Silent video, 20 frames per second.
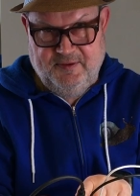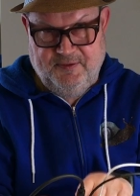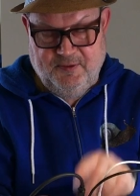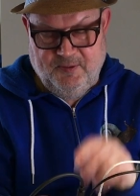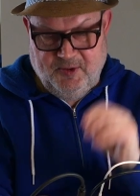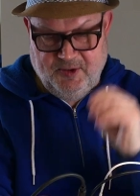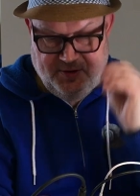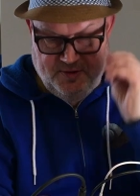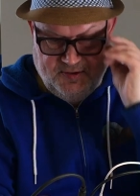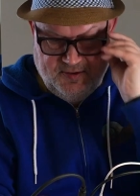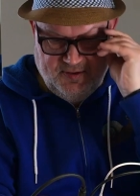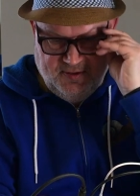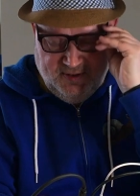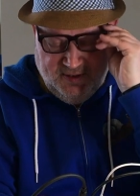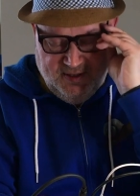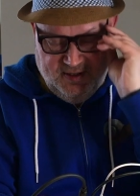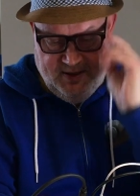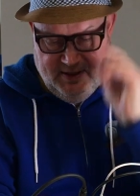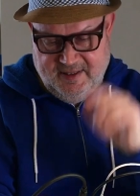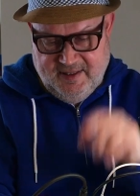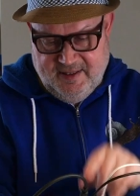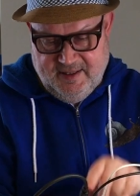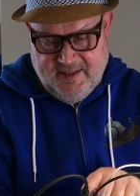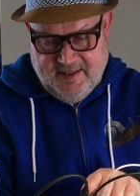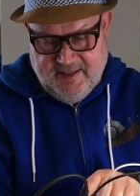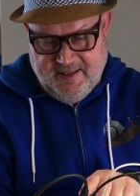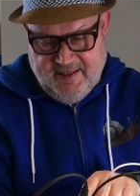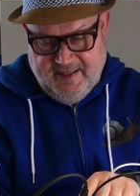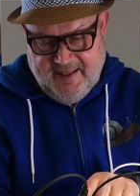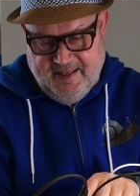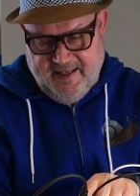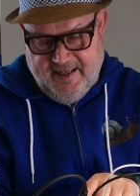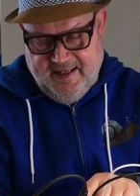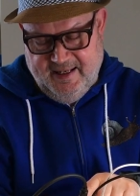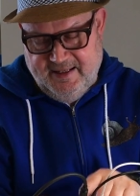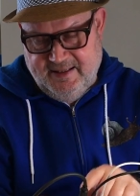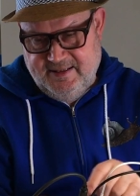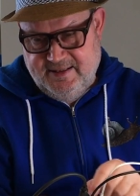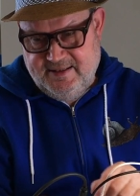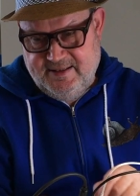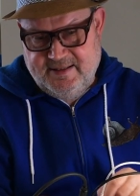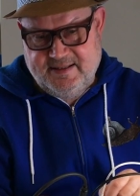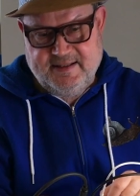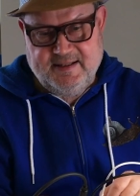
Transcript: if you want, and